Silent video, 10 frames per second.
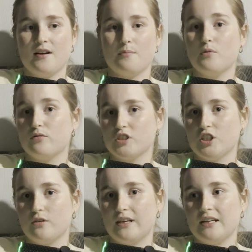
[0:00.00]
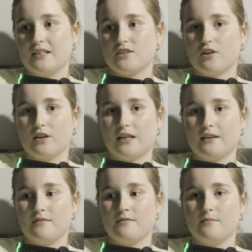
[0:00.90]
moved to uni and it
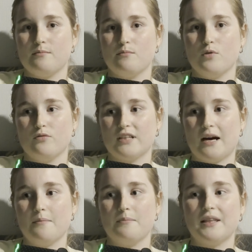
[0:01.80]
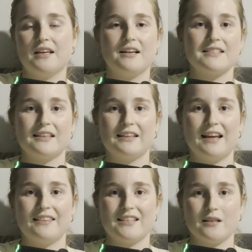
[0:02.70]
slowly moved up, but then I suddenly
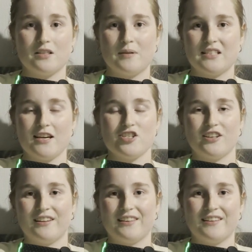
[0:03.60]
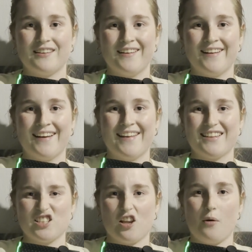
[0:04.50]
had this expectation that
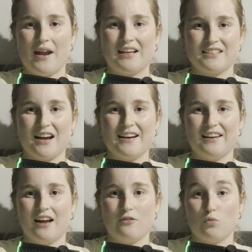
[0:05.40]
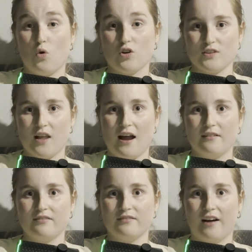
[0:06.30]
this lower anxiety life was
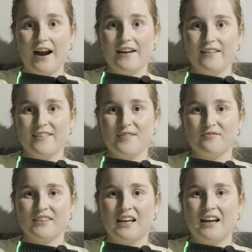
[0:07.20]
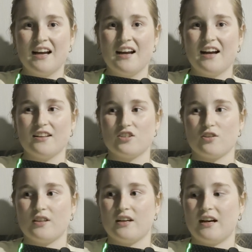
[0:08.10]
life, right? And so
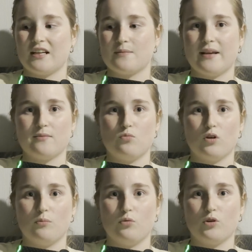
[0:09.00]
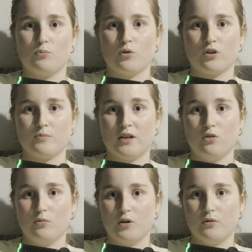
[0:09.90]
then I expect more and more and more to be
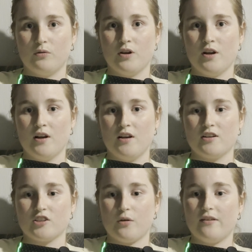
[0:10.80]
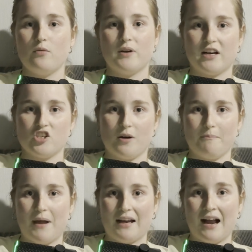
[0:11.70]
normal. So even when I jump
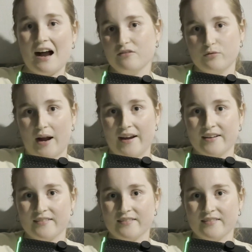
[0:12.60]
back halfway